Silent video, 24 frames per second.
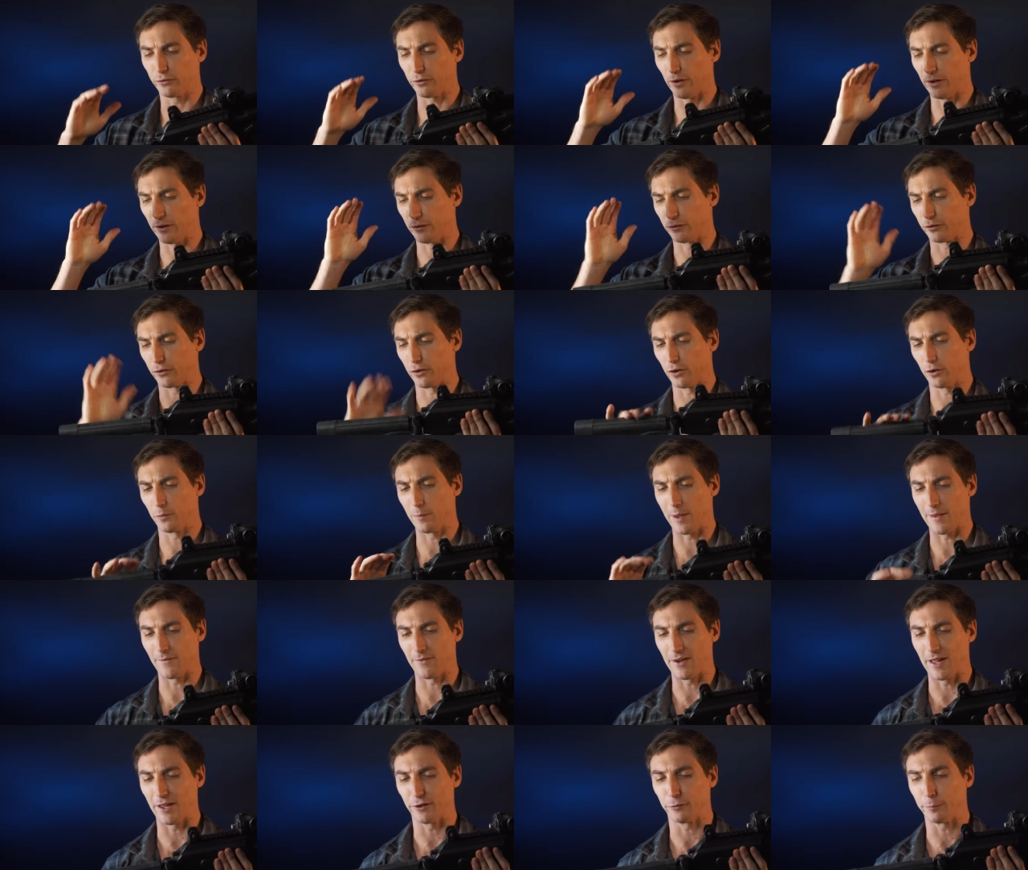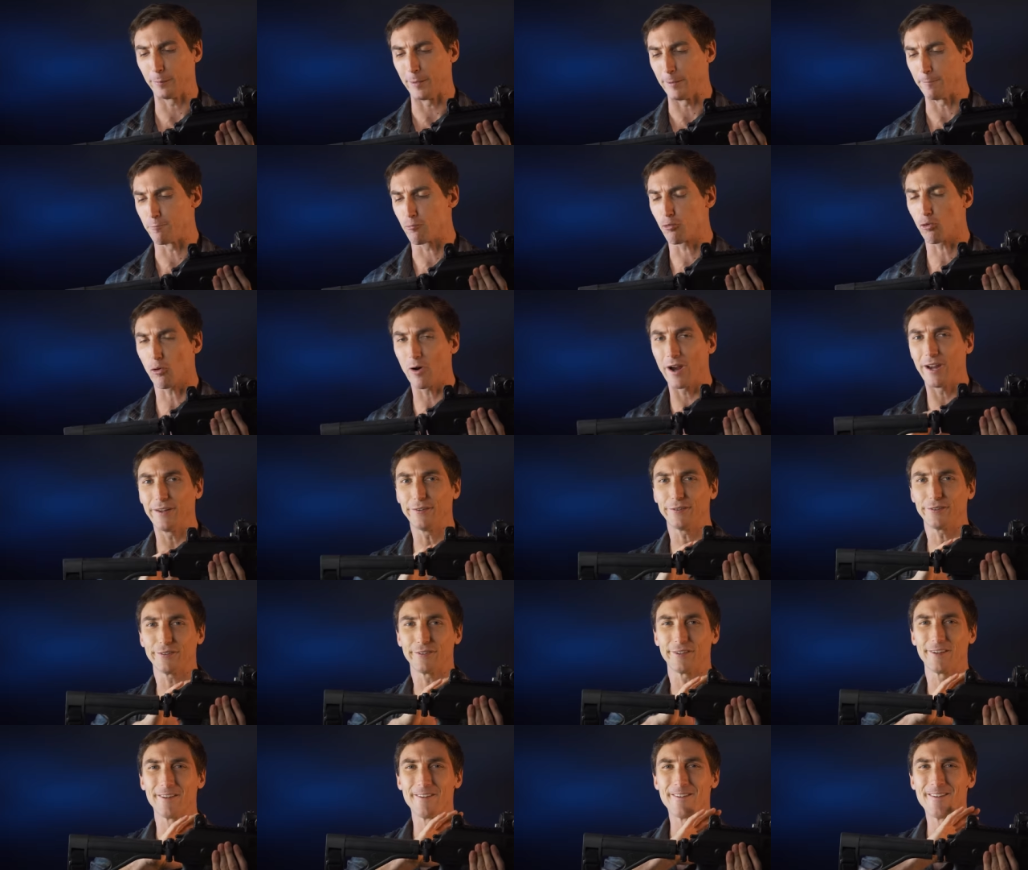So that is good. We have an SB
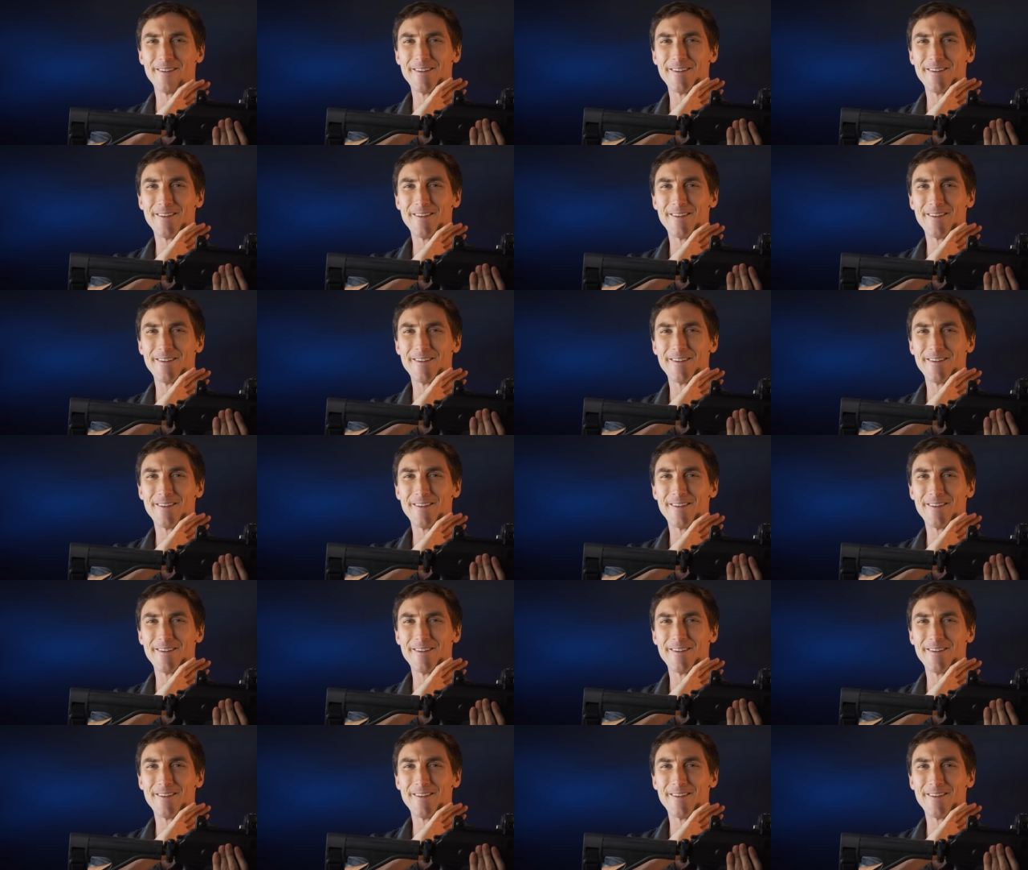brace.